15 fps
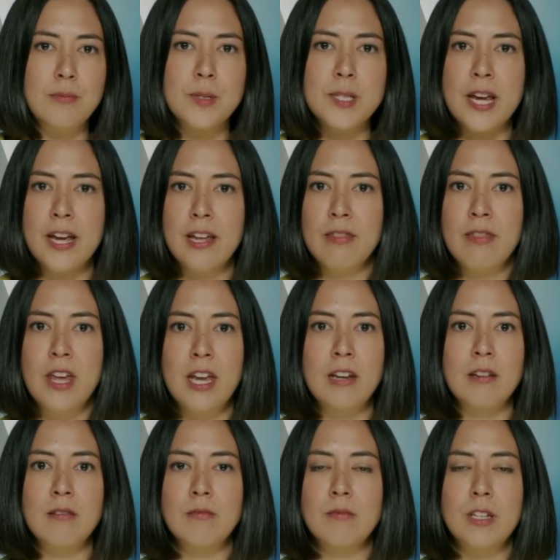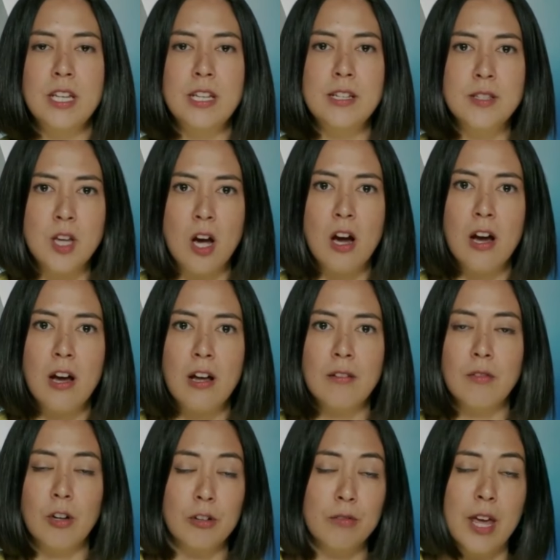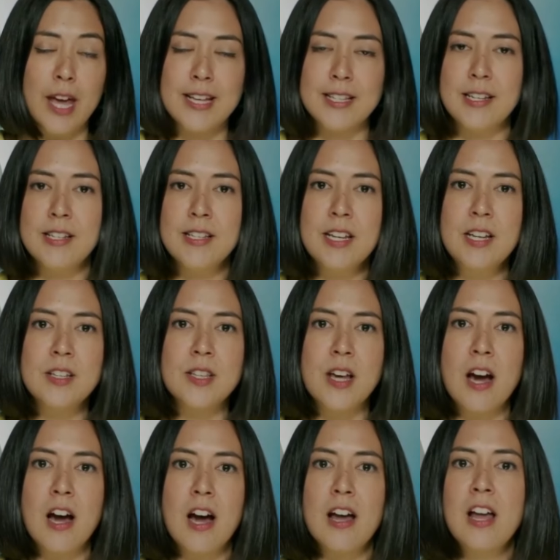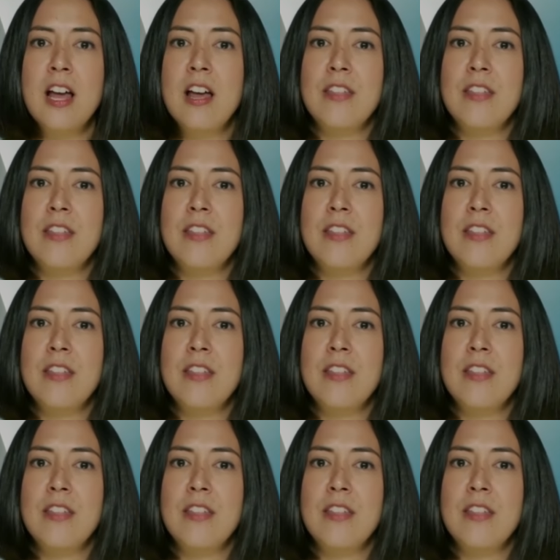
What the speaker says: said that he saw, or the SEC saw,